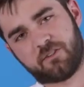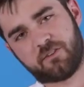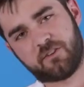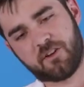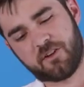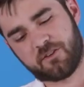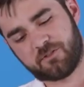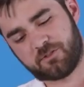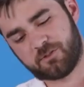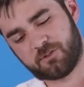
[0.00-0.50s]

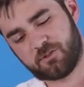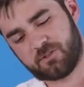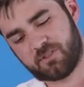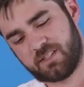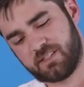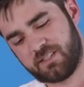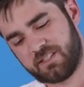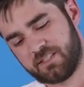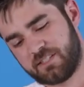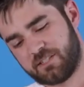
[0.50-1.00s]
nozzle,
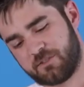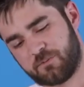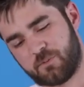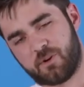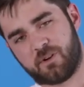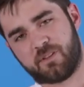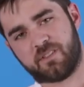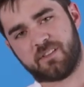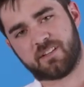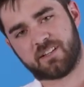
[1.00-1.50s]
and this is
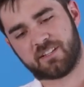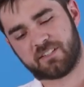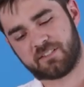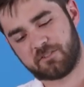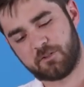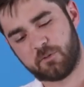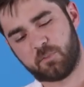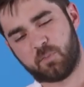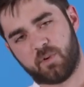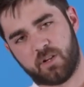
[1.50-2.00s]
where the
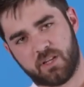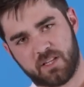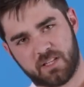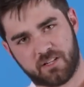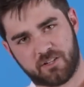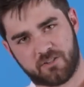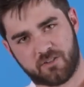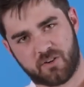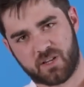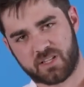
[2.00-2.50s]

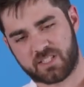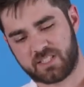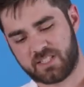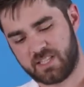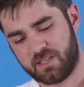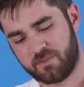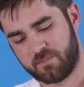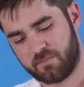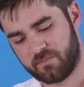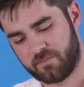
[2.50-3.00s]
superheated dry
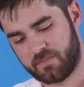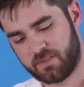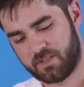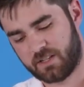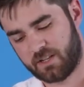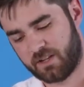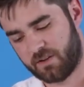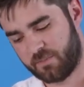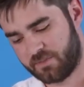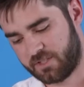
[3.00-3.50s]
steam
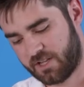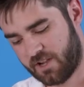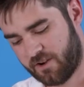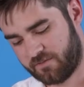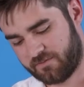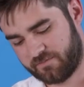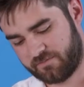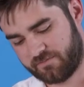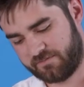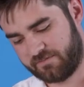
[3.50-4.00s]
comes
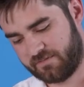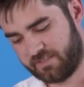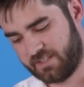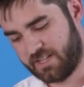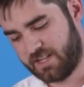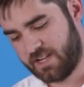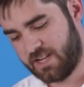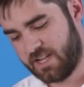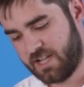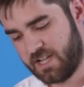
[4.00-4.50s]
out.
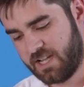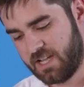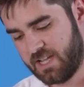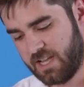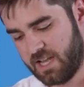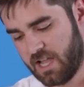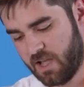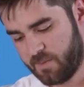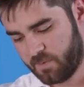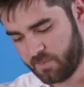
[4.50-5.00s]

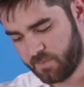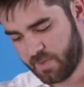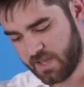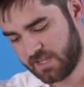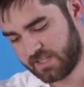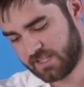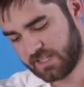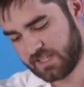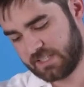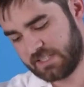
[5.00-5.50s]
A couple
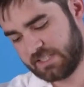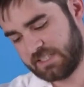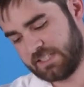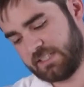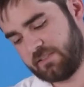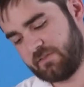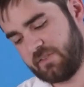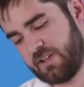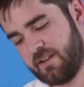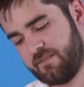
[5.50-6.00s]
basics.
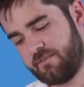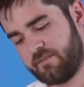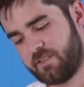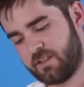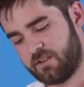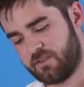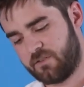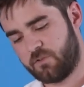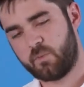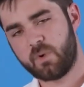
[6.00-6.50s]
We have
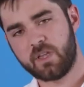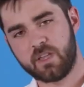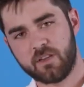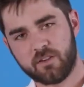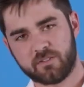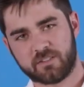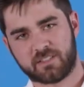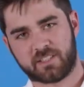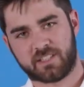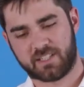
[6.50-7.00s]
the
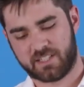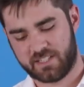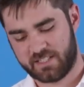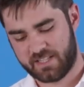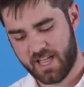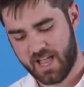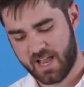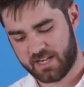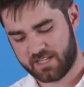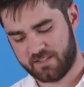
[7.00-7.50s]
wheels that
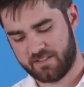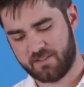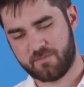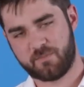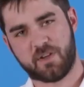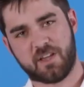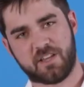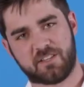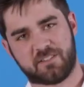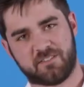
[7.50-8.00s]
attach to the
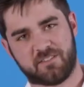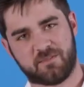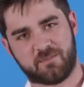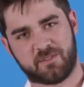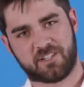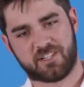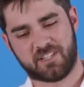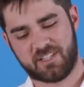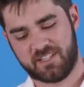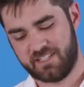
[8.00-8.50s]
base of the
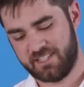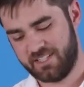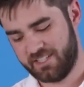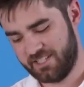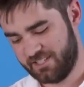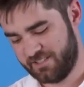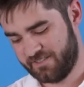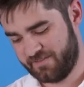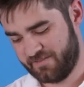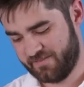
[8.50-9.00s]
machine
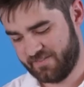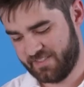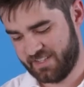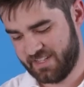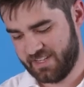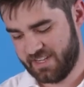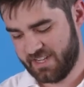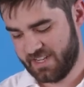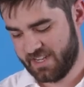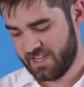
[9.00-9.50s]
here,
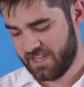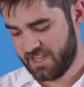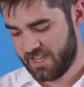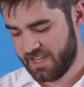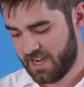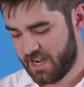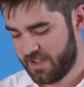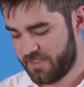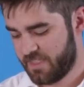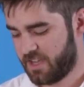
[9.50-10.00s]

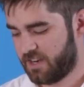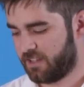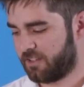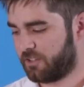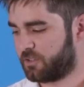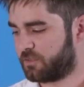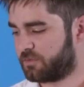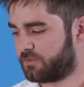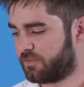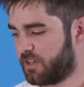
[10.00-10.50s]
and then a
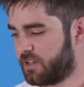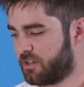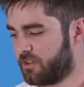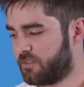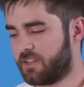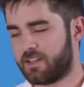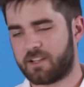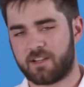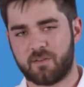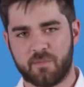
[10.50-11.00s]
little funnel
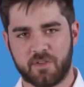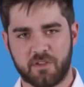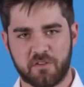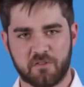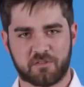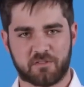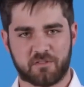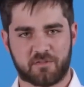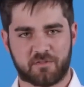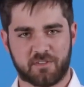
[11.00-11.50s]
that can be
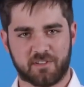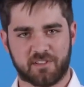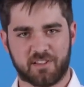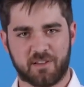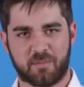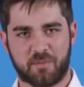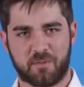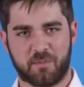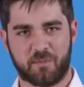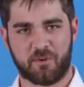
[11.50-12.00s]
used to fill
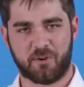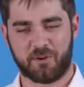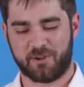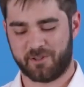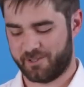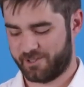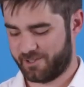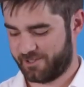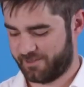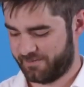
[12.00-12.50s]
up the
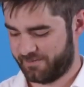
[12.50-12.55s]
boiler.